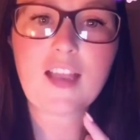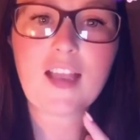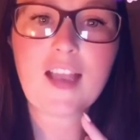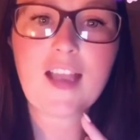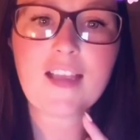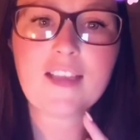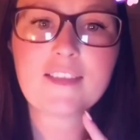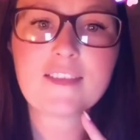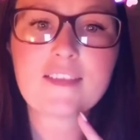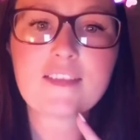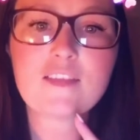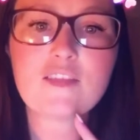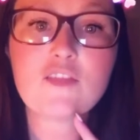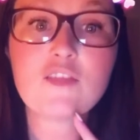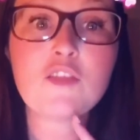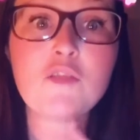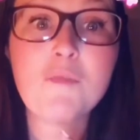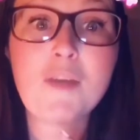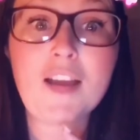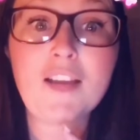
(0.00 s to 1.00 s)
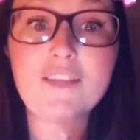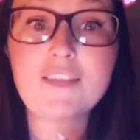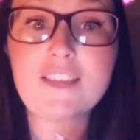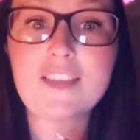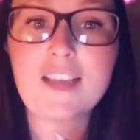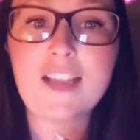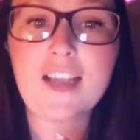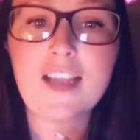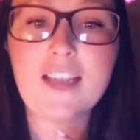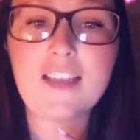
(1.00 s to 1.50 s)
has come out
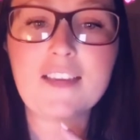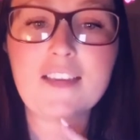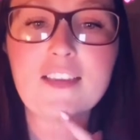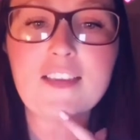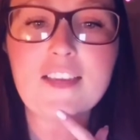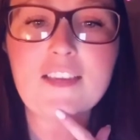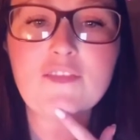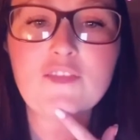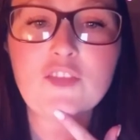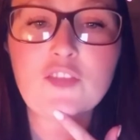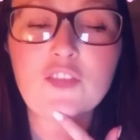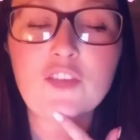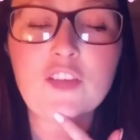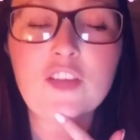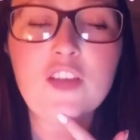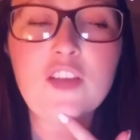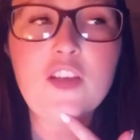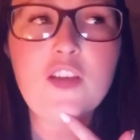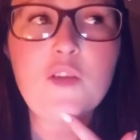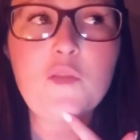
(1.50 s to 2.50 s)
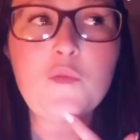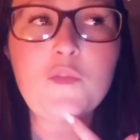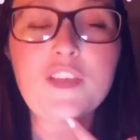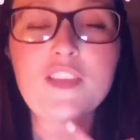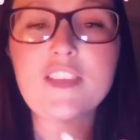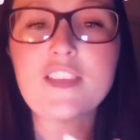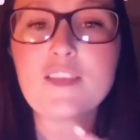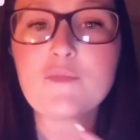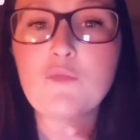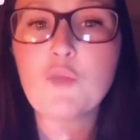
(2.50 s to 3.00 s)
tonight that they've done,
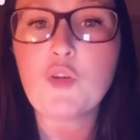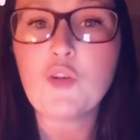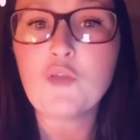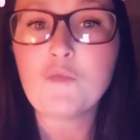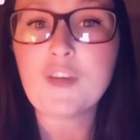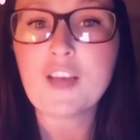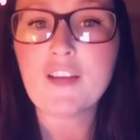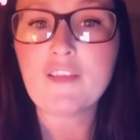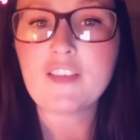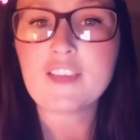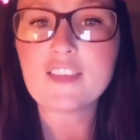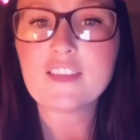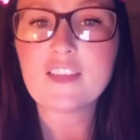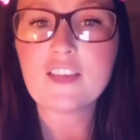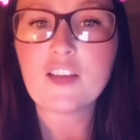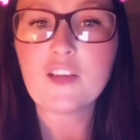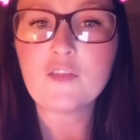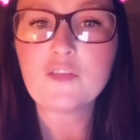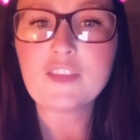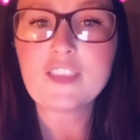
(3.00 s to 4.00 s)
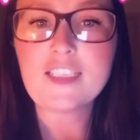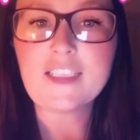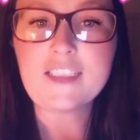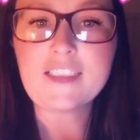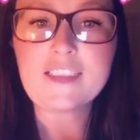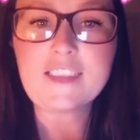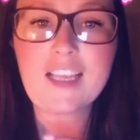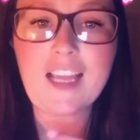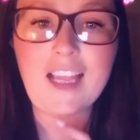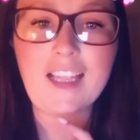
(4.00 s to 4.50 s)
which is pulmonary
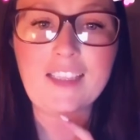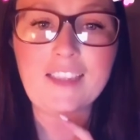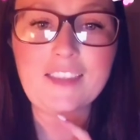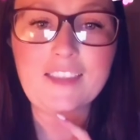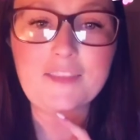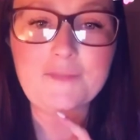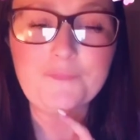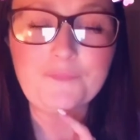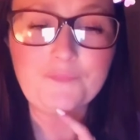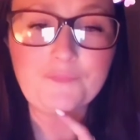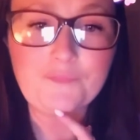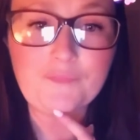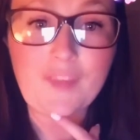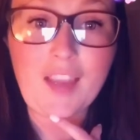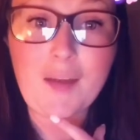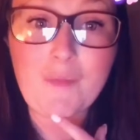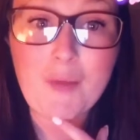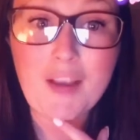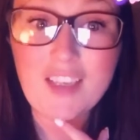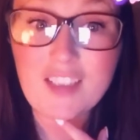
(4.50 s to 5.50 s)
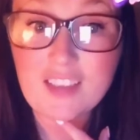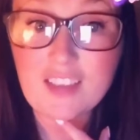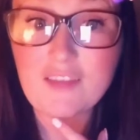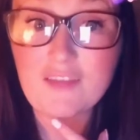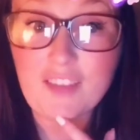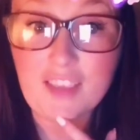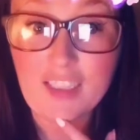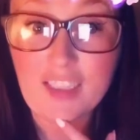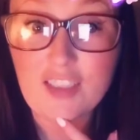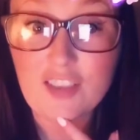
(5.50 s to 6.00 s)
stenosis, and I'm actually
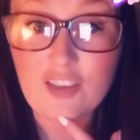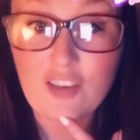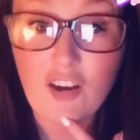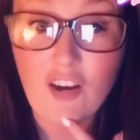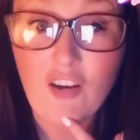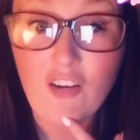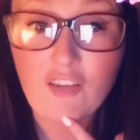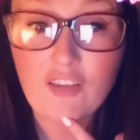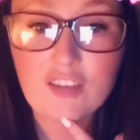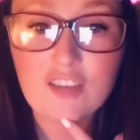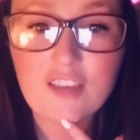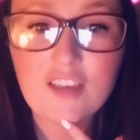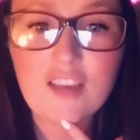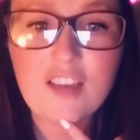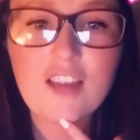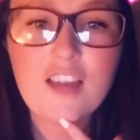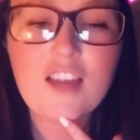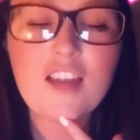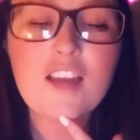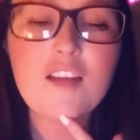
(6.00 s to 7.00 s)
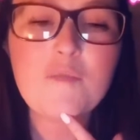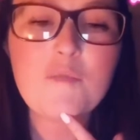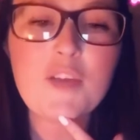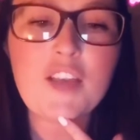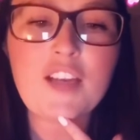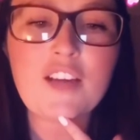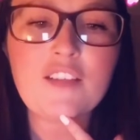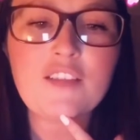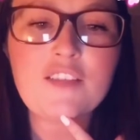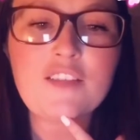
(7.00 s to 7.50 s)
really shocked,
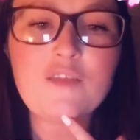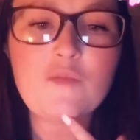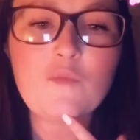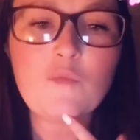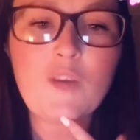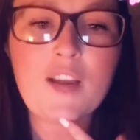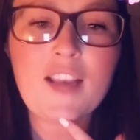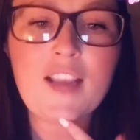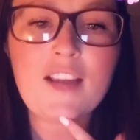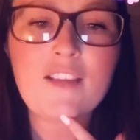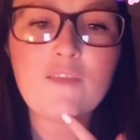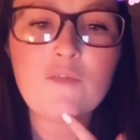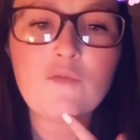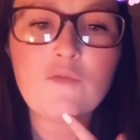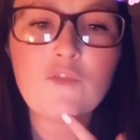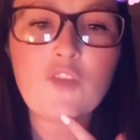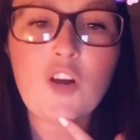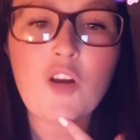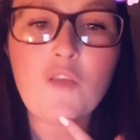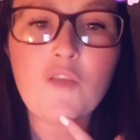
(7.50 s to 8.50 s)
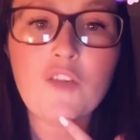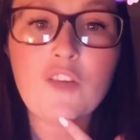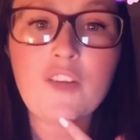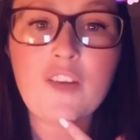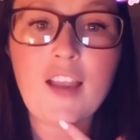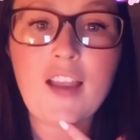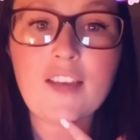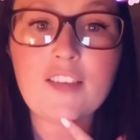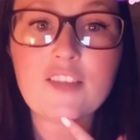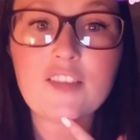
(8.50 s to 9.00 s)
because when I've gone
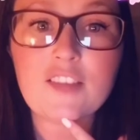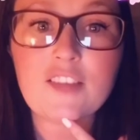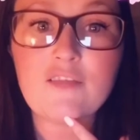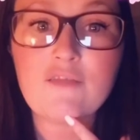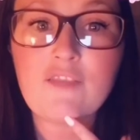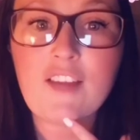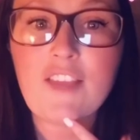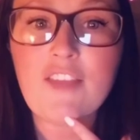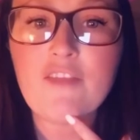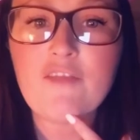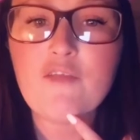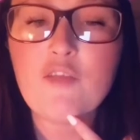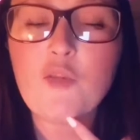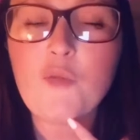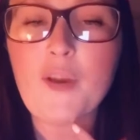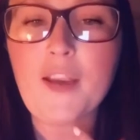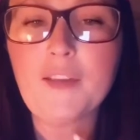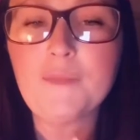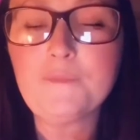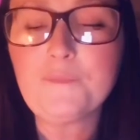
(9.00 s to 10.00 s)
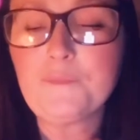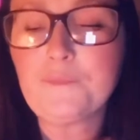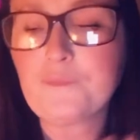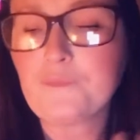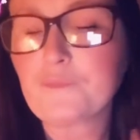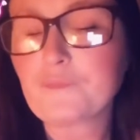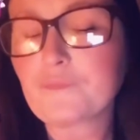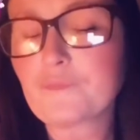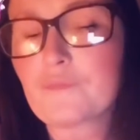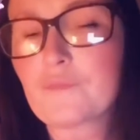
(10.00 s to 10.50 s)
and actually read through it,
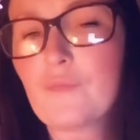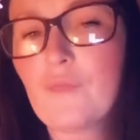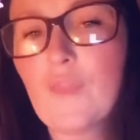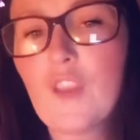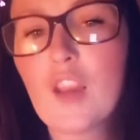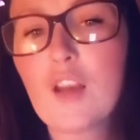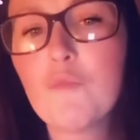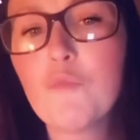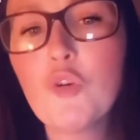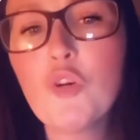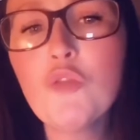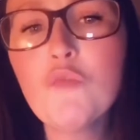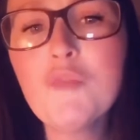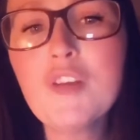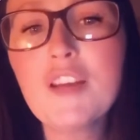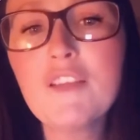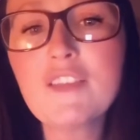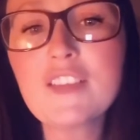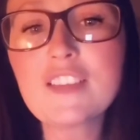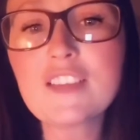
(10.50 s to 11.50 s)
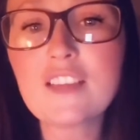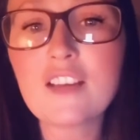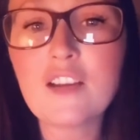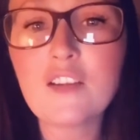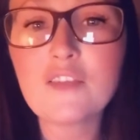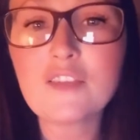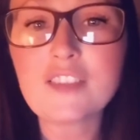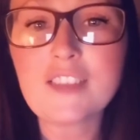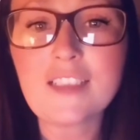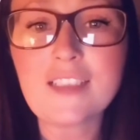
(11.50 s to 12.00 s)
pulmonary
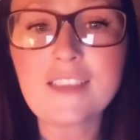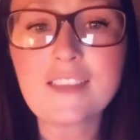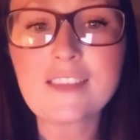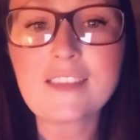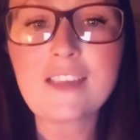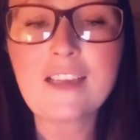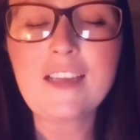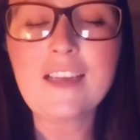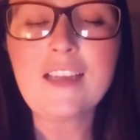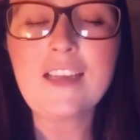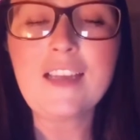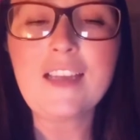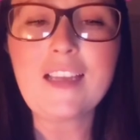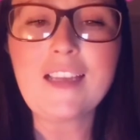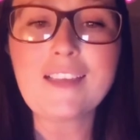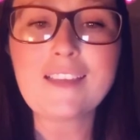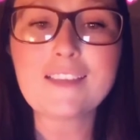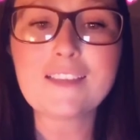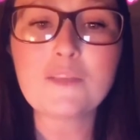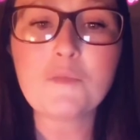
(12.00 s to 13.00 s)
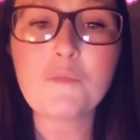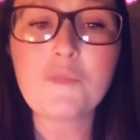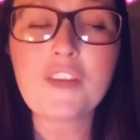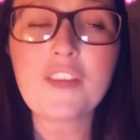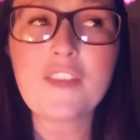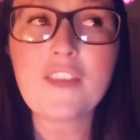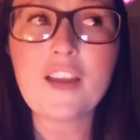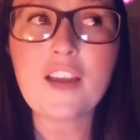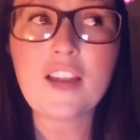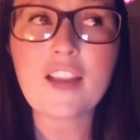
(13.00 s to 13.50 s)
stenosis is
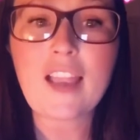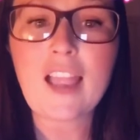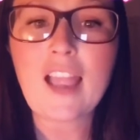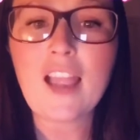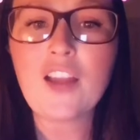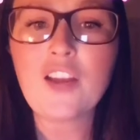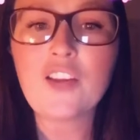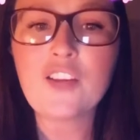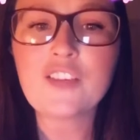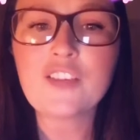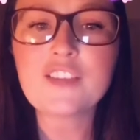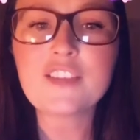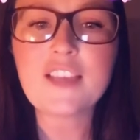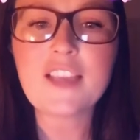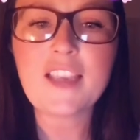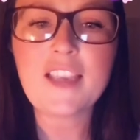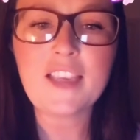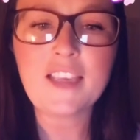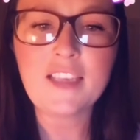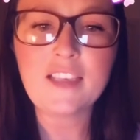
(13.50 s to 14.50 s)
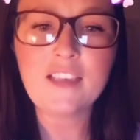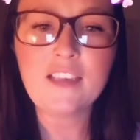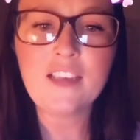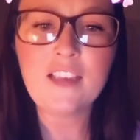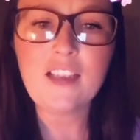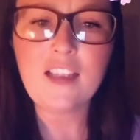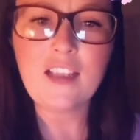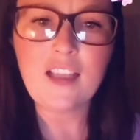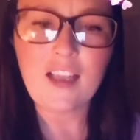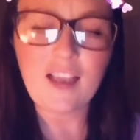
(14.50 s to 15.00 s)
something that occurs in,
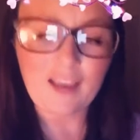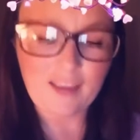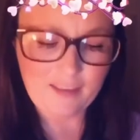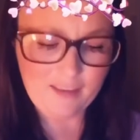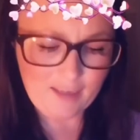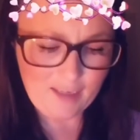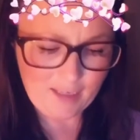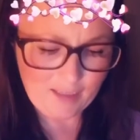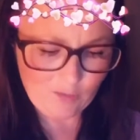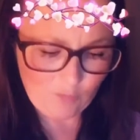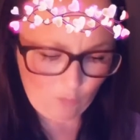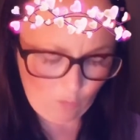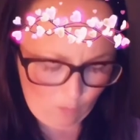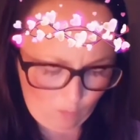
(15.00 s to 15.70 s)
I think it's